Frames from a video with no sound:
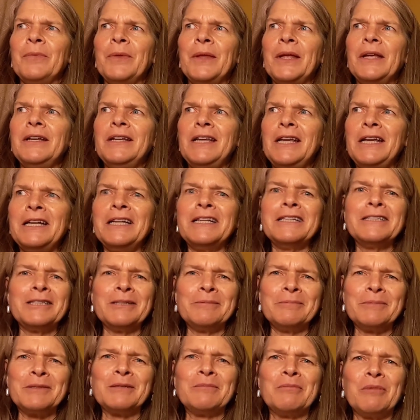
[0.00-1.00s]
needing
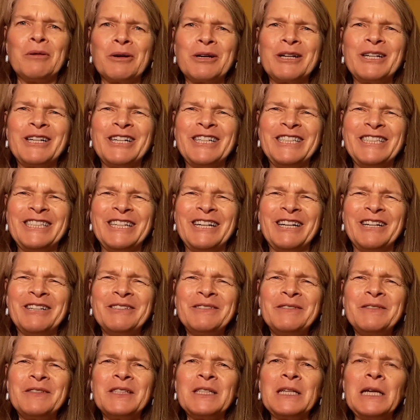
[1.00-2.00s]
some support
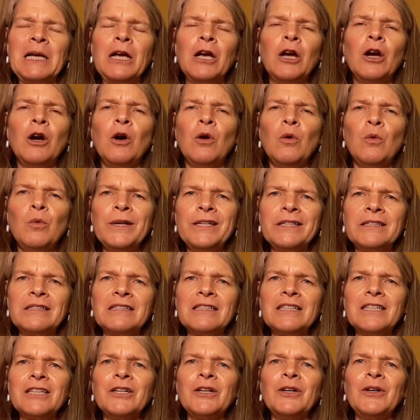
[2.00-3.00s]
ourselves, we
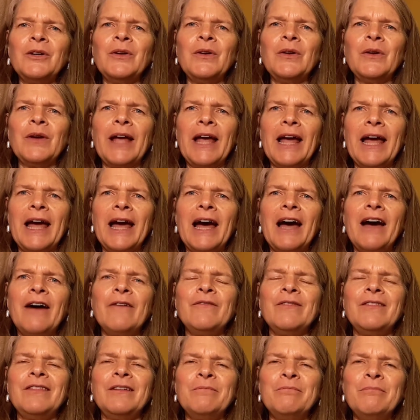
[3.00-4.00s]
still
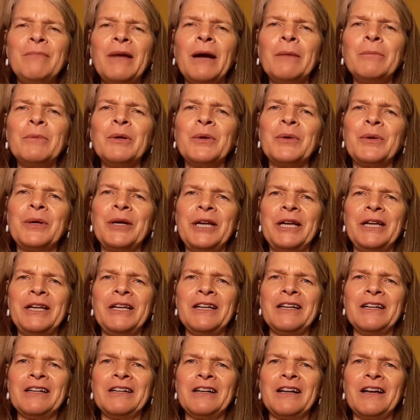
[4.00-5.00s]
have the
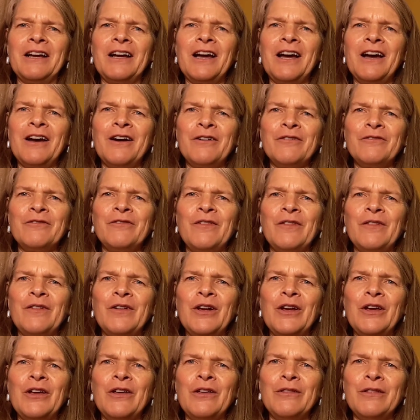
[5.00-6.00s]
memory of
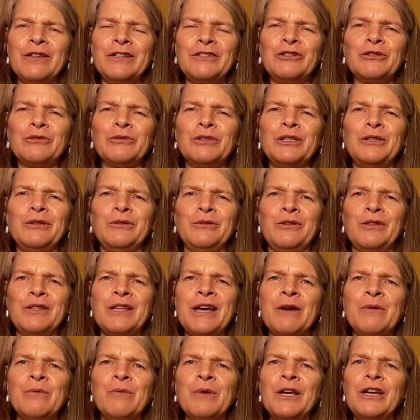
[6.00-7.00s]
the truth
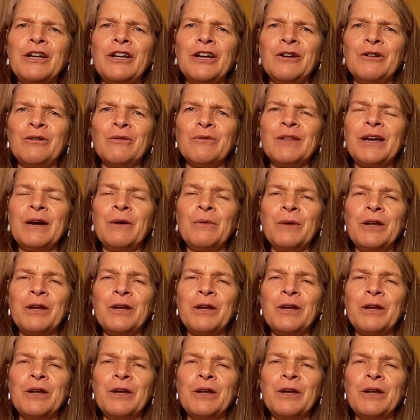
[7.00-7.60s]
that we know, that